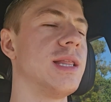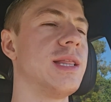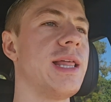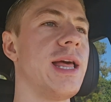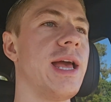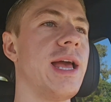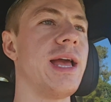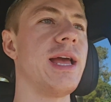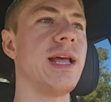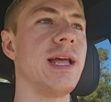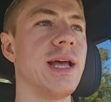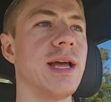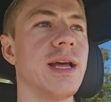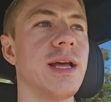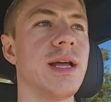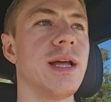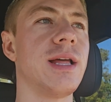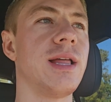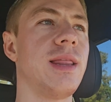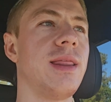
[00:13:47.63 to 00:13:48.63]

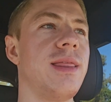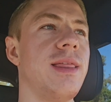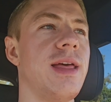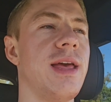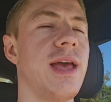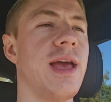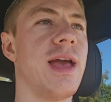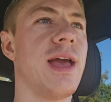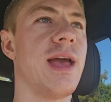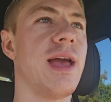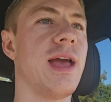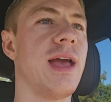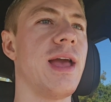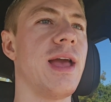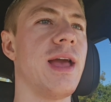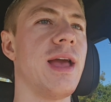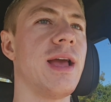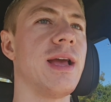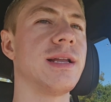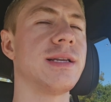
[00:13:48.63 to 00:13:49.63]

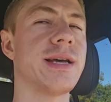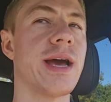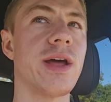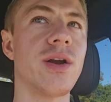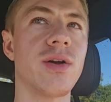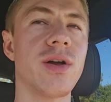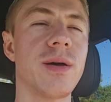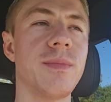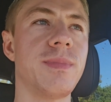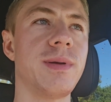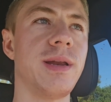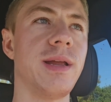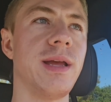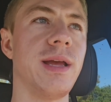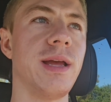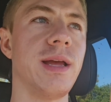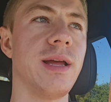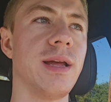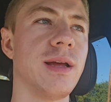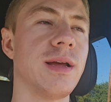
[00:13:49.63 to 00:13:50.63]
The title
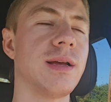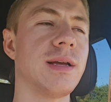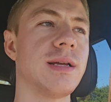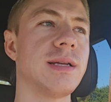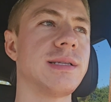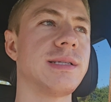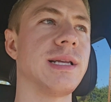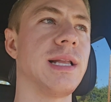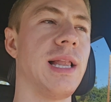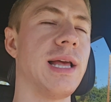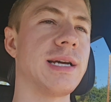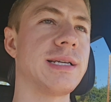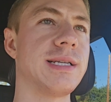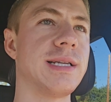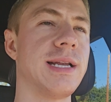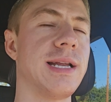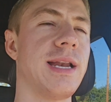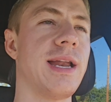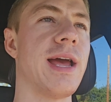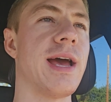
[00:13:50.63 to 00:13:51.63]
company
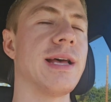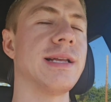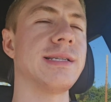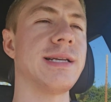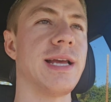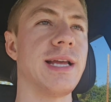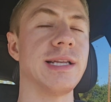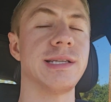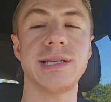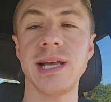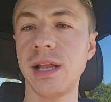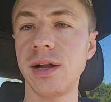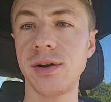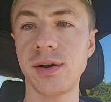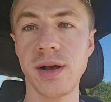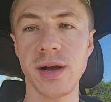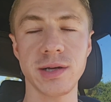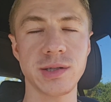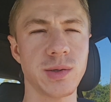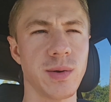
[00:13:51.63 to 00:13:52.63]
selected it as a seller
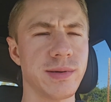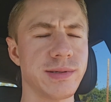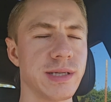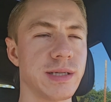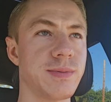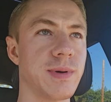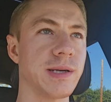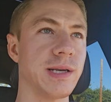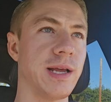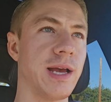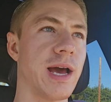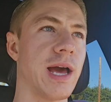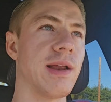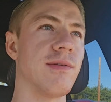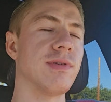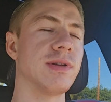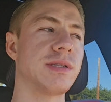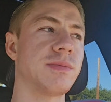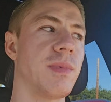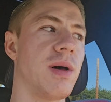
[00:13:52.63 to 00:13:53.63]
doc, so I was expecting
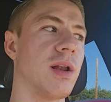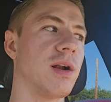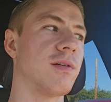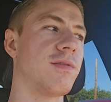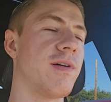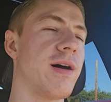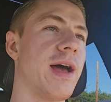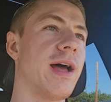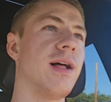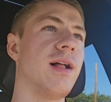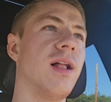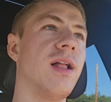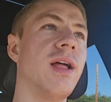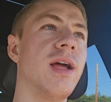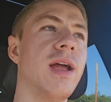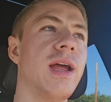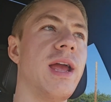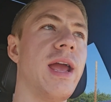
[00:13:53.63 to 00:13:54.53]
kind of a smaller file.